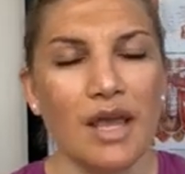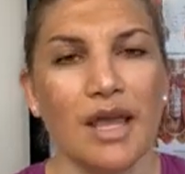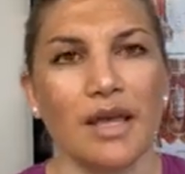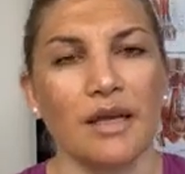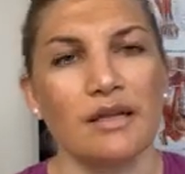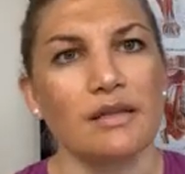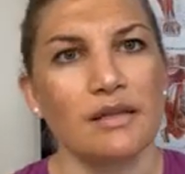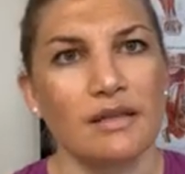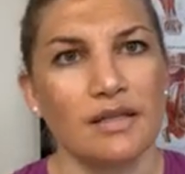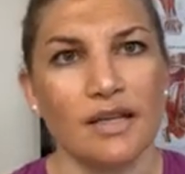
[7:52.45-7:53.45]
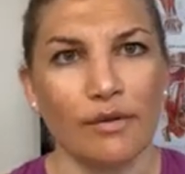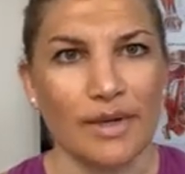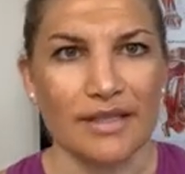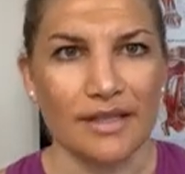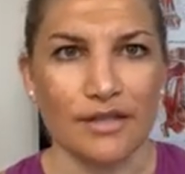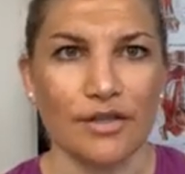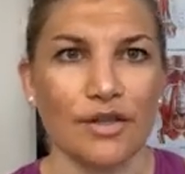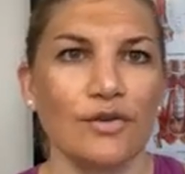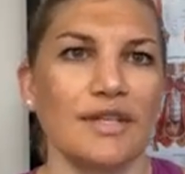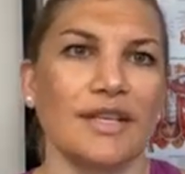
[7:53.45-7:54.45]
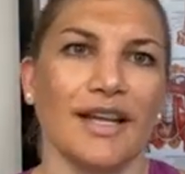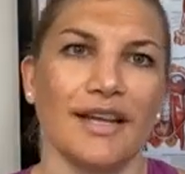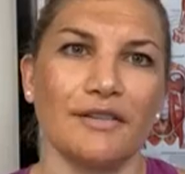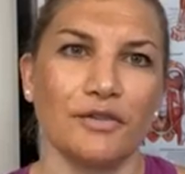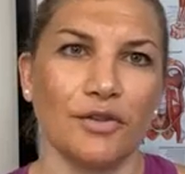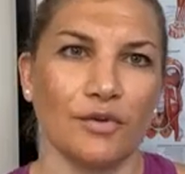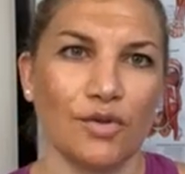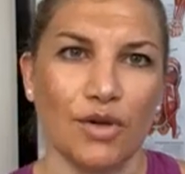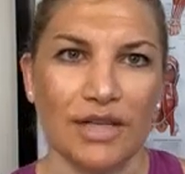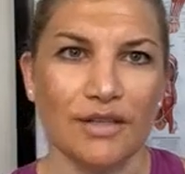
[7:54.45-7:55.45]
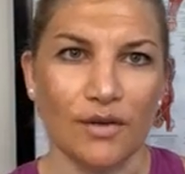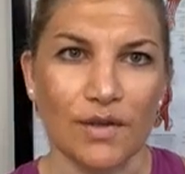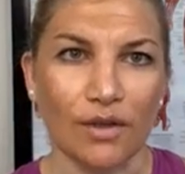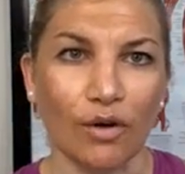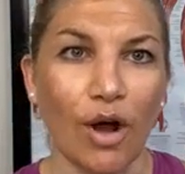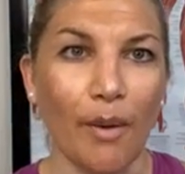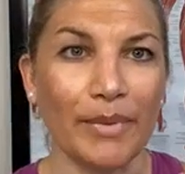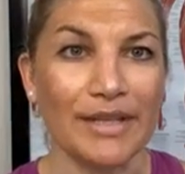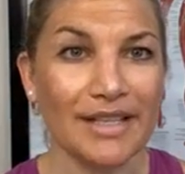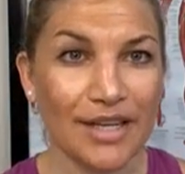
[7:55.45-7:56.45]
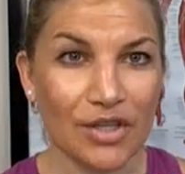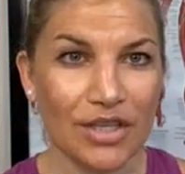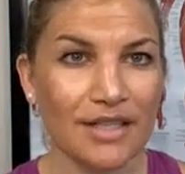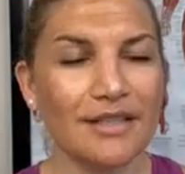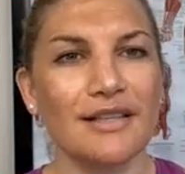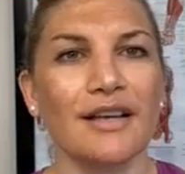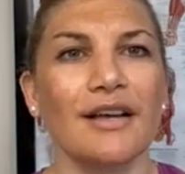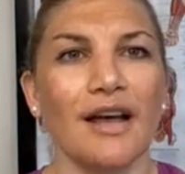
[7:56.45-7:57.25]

And the single best thing to do is, again, to address those little compensations,